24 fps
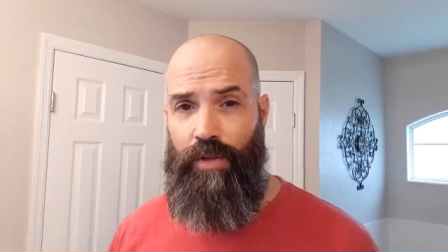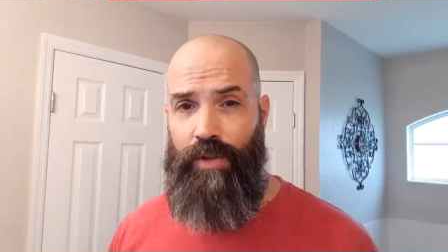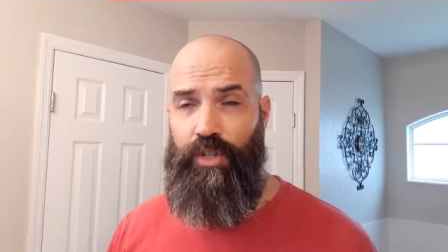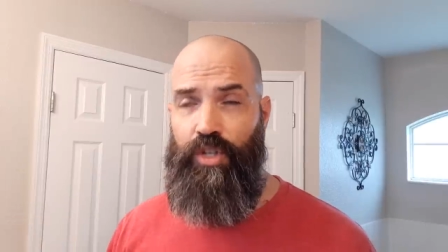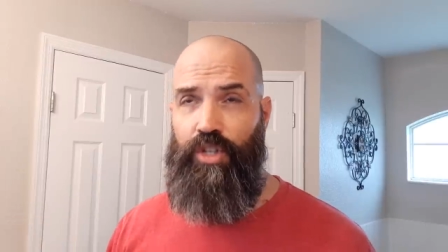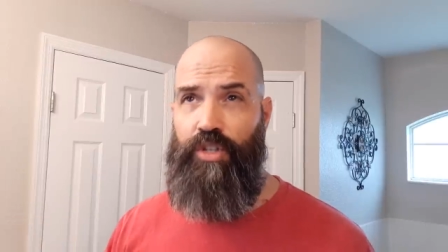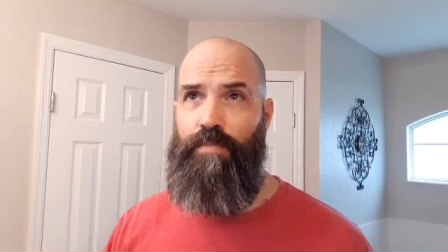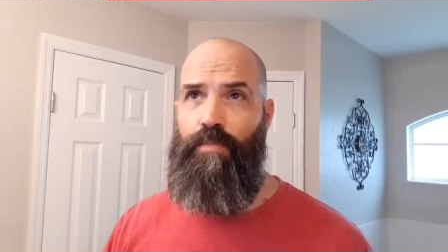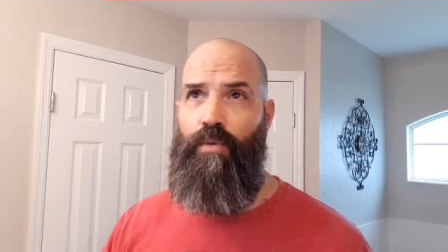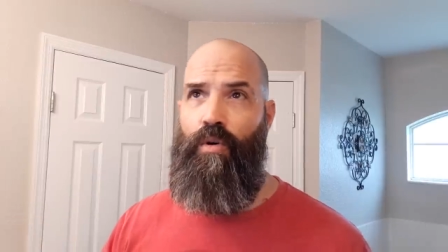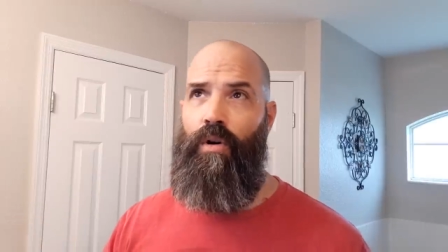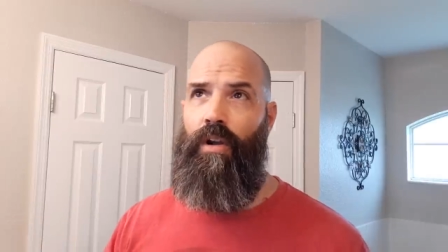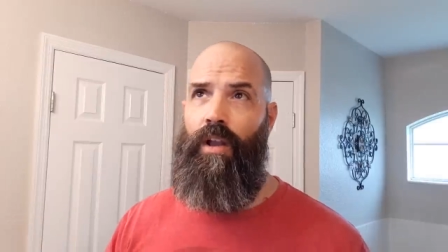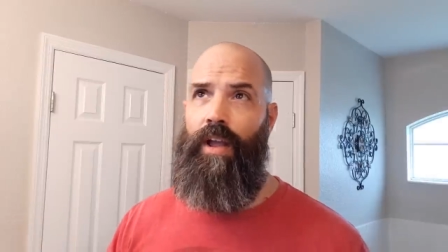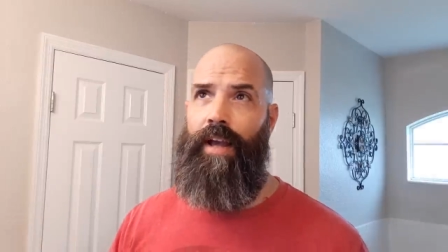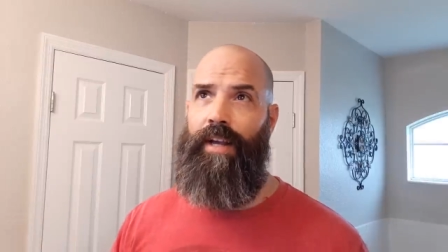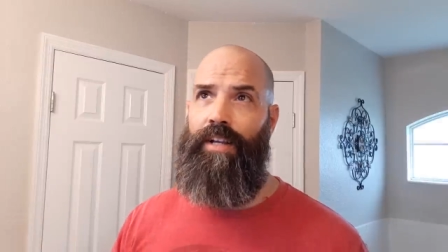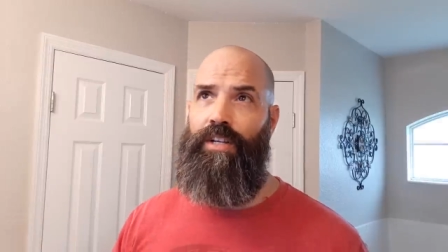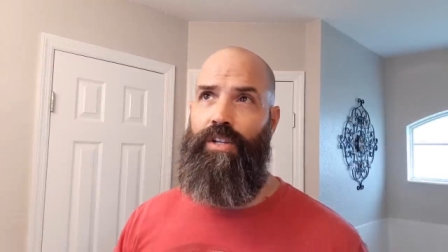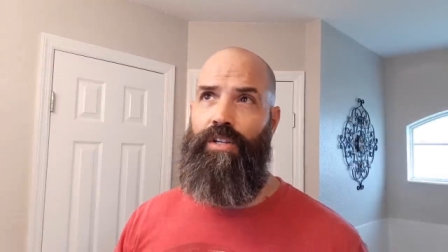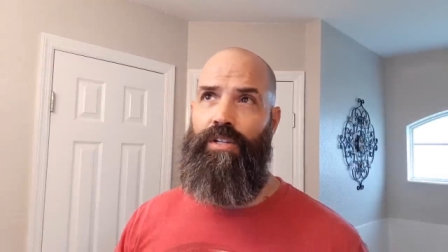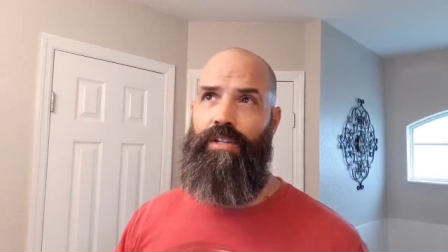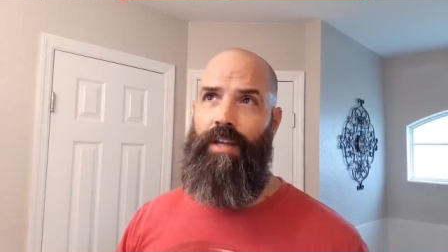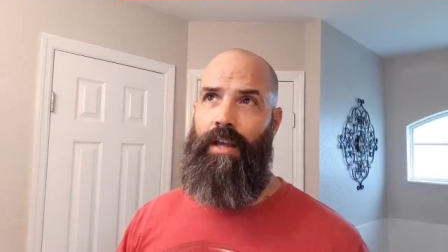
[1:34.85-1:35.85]
This is more
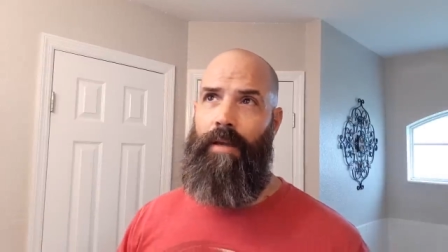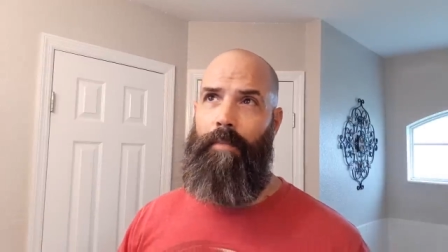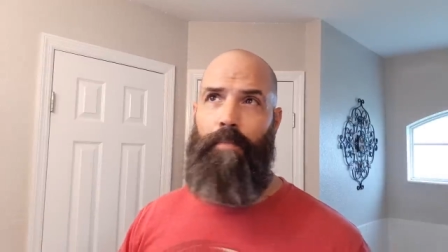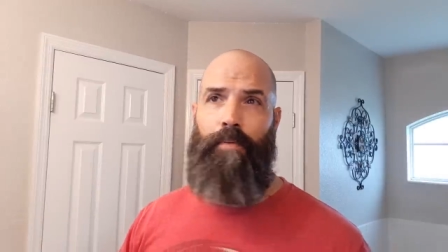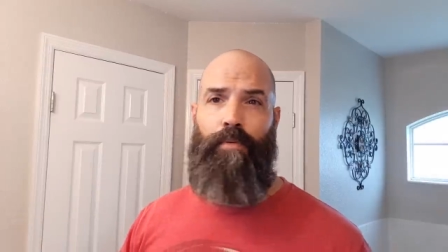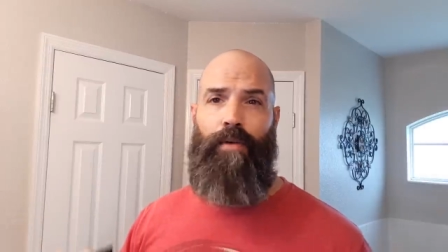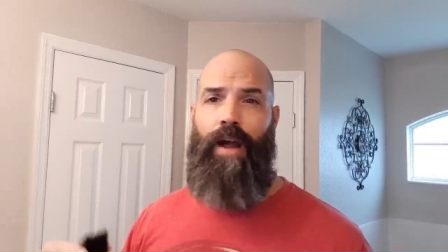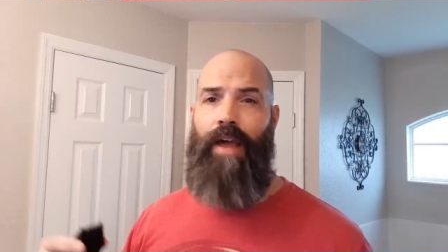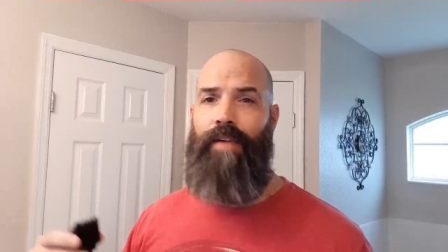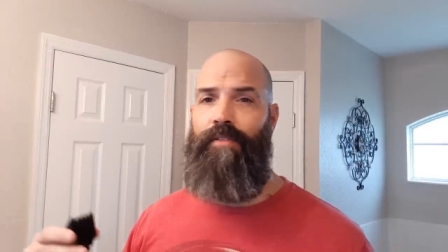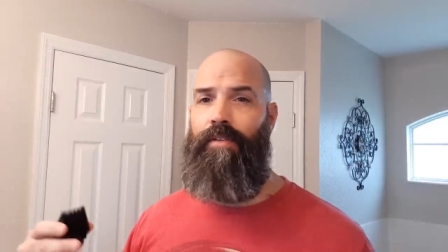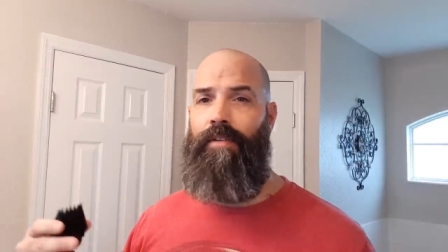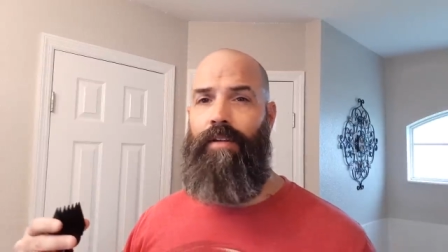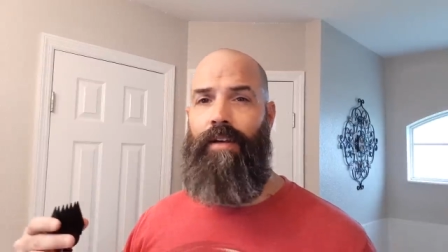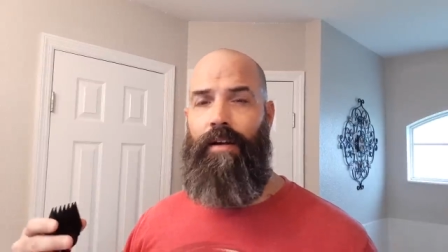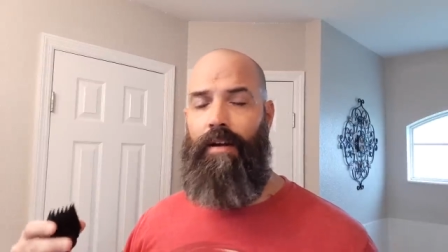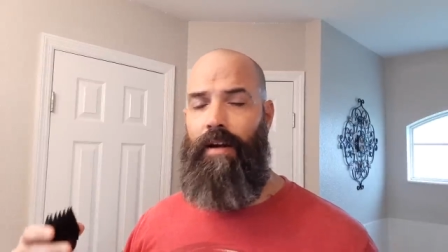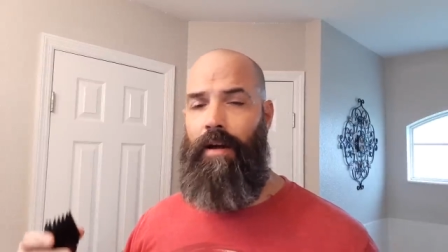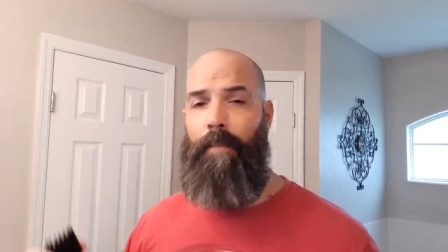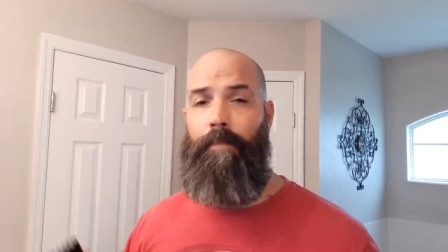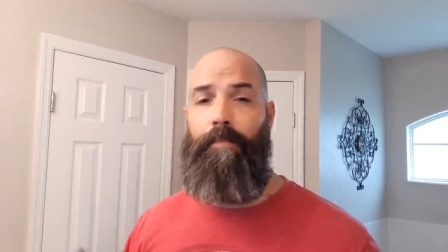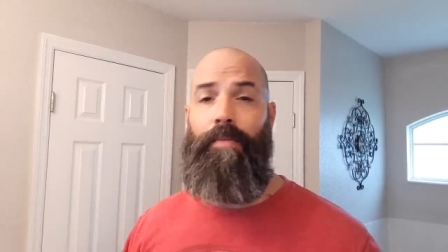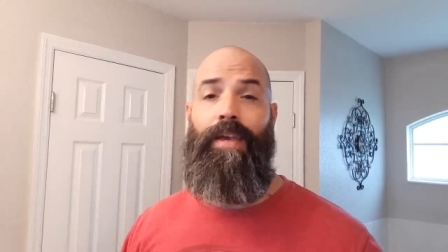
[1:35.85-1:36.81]
like just a private, uh,